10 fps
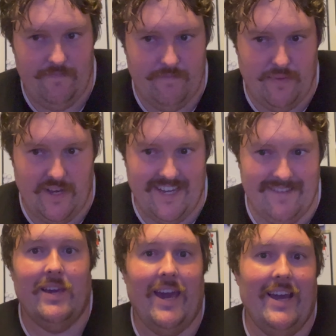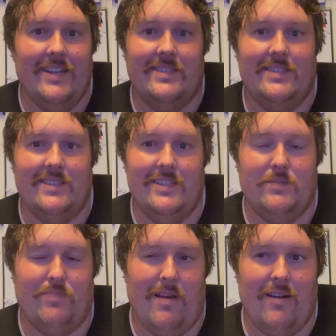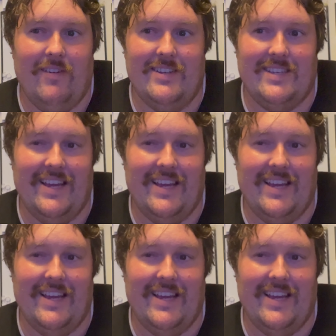But hey, it's progress, I